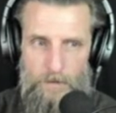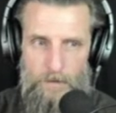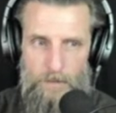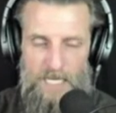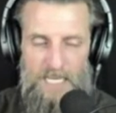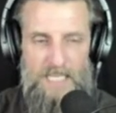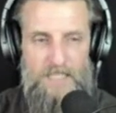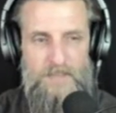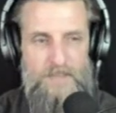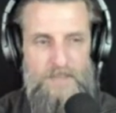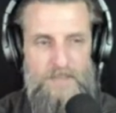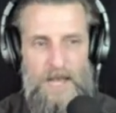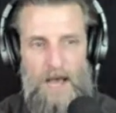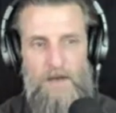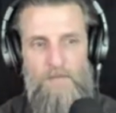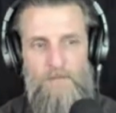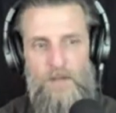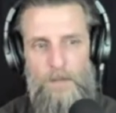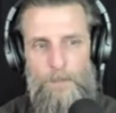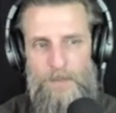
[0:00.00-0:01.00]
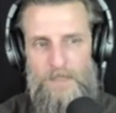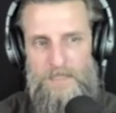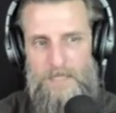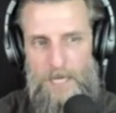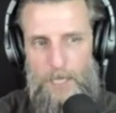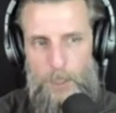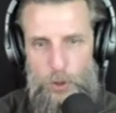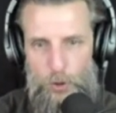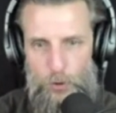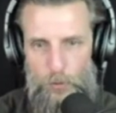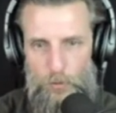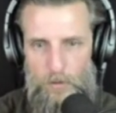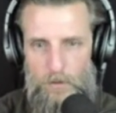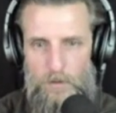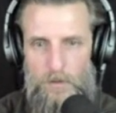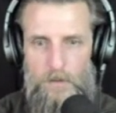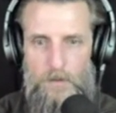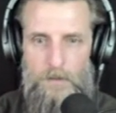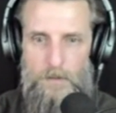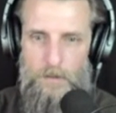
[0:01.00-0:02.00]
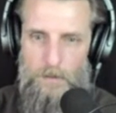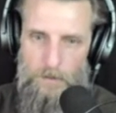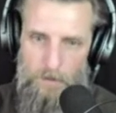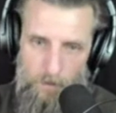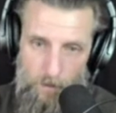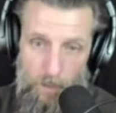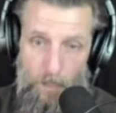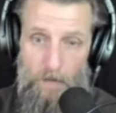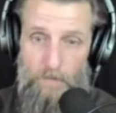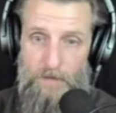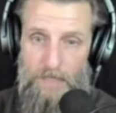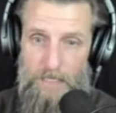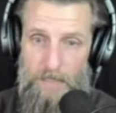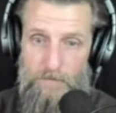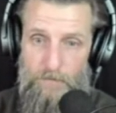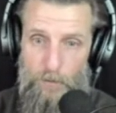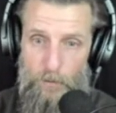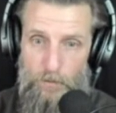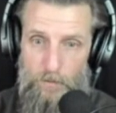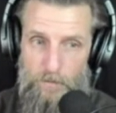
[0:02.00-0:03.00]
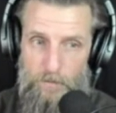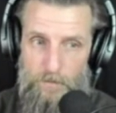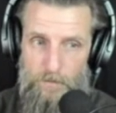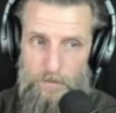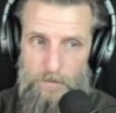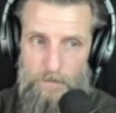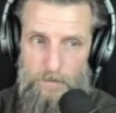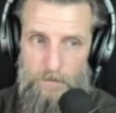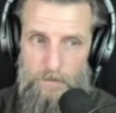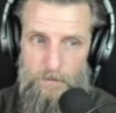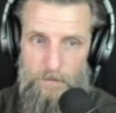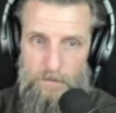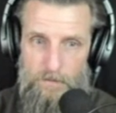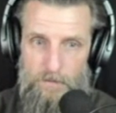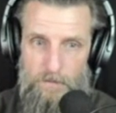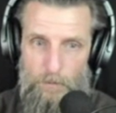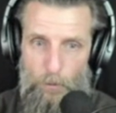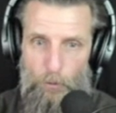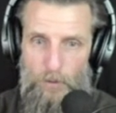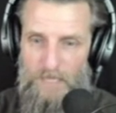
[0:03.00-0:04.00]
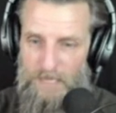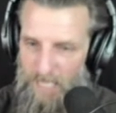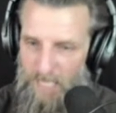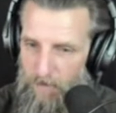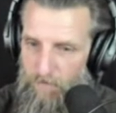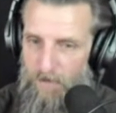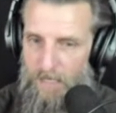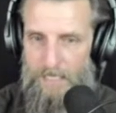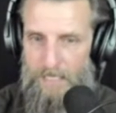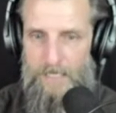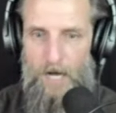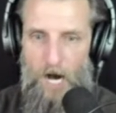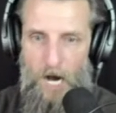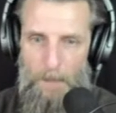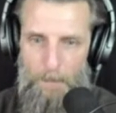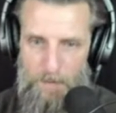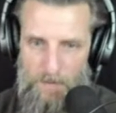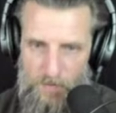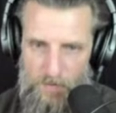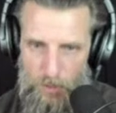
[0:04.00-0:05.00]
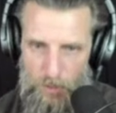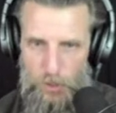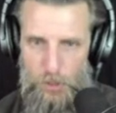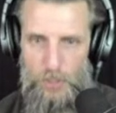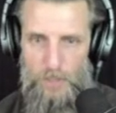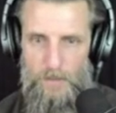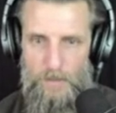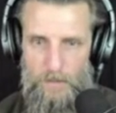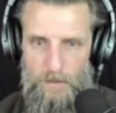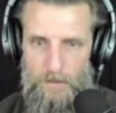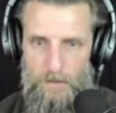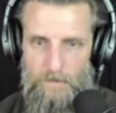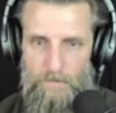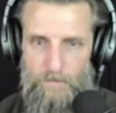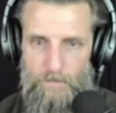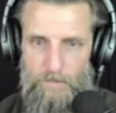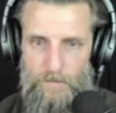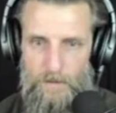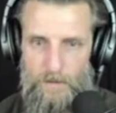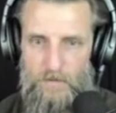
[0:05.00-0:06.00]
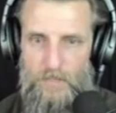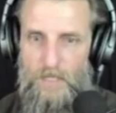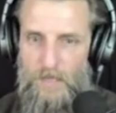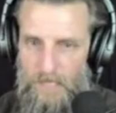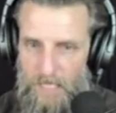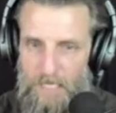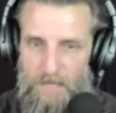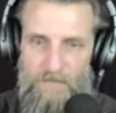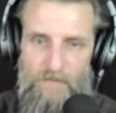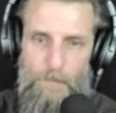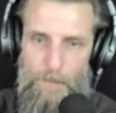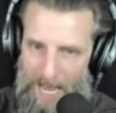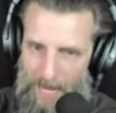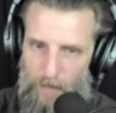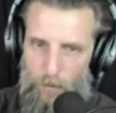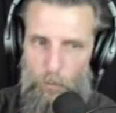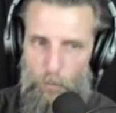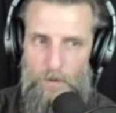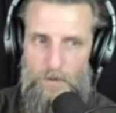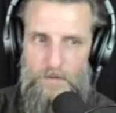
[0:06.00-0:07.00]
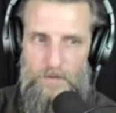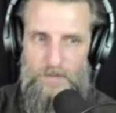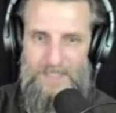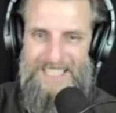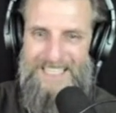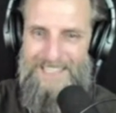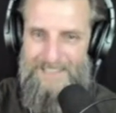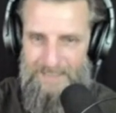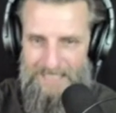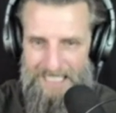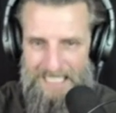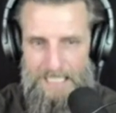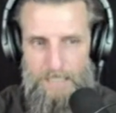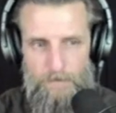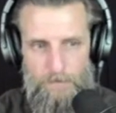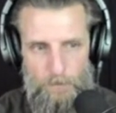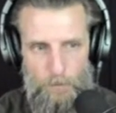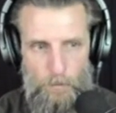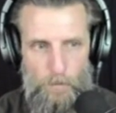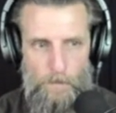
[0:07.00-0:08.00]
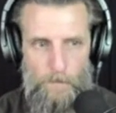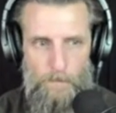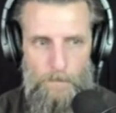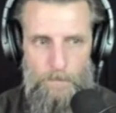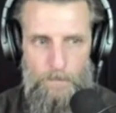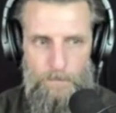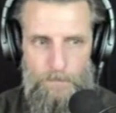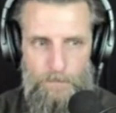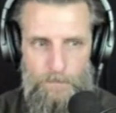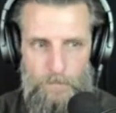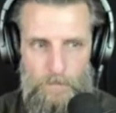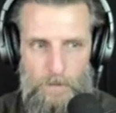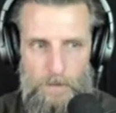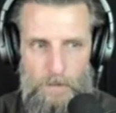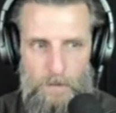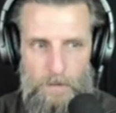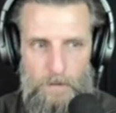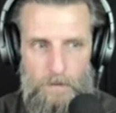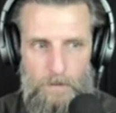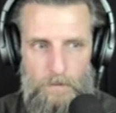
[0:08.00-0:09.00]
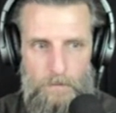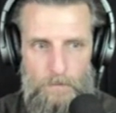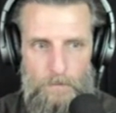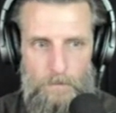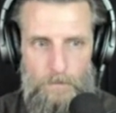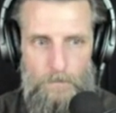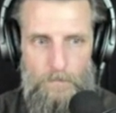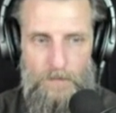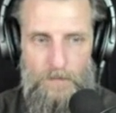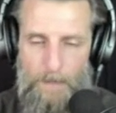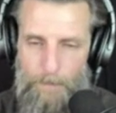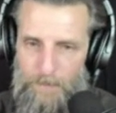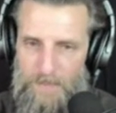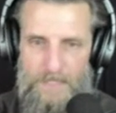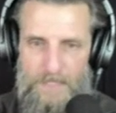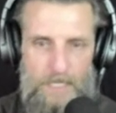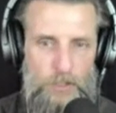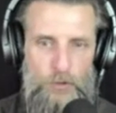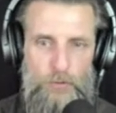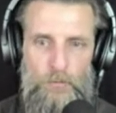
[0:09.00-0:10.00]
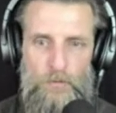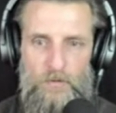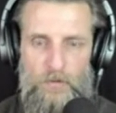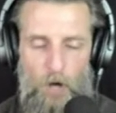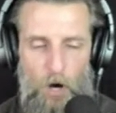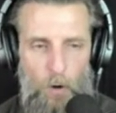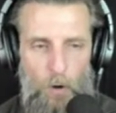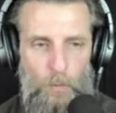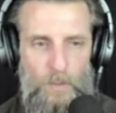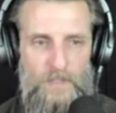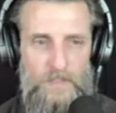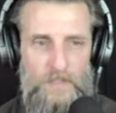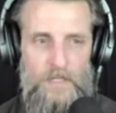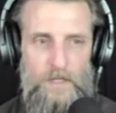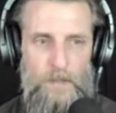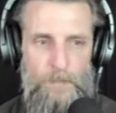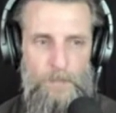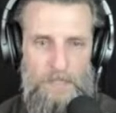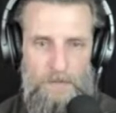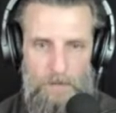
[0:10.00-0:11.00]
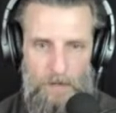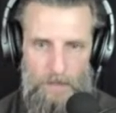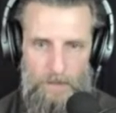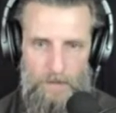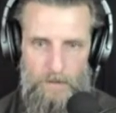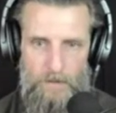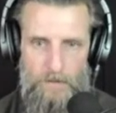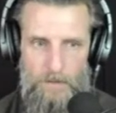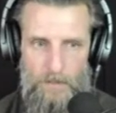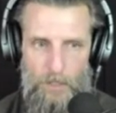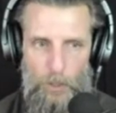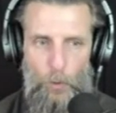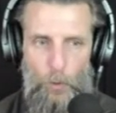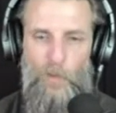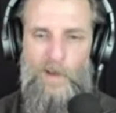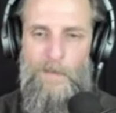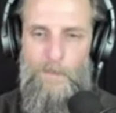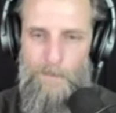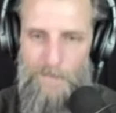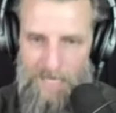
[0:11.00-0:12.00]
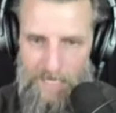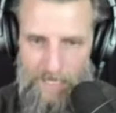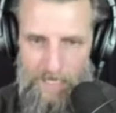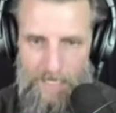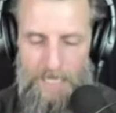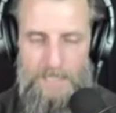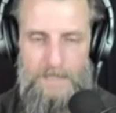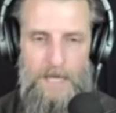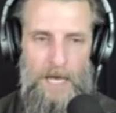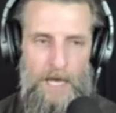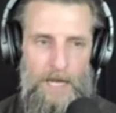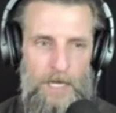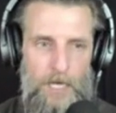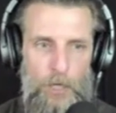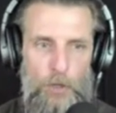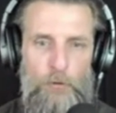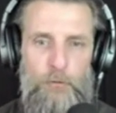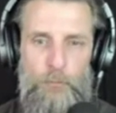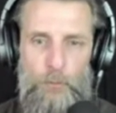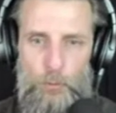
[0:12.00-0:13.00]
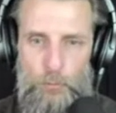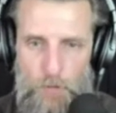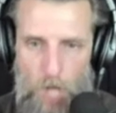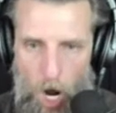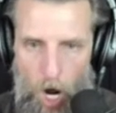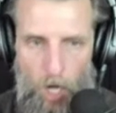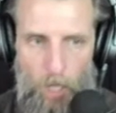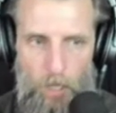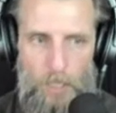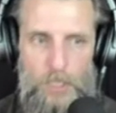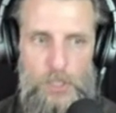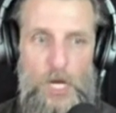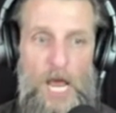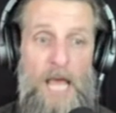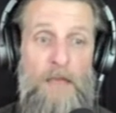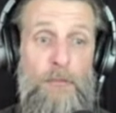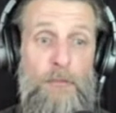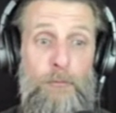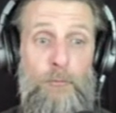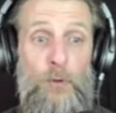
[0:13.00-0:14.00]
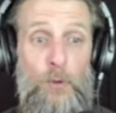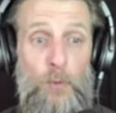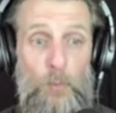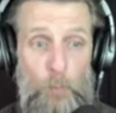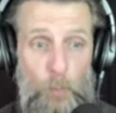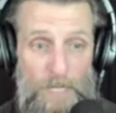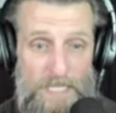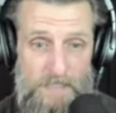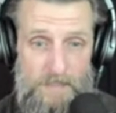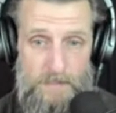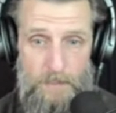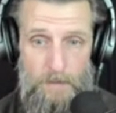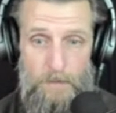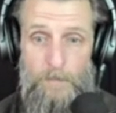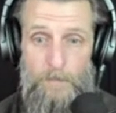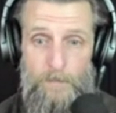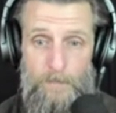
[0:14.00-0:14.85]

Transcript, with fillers: It's to have the potential of evil or living in opposition. To live backwards is evil. That potential is always going to be there. We mitigate that through knowledge and through wisdom.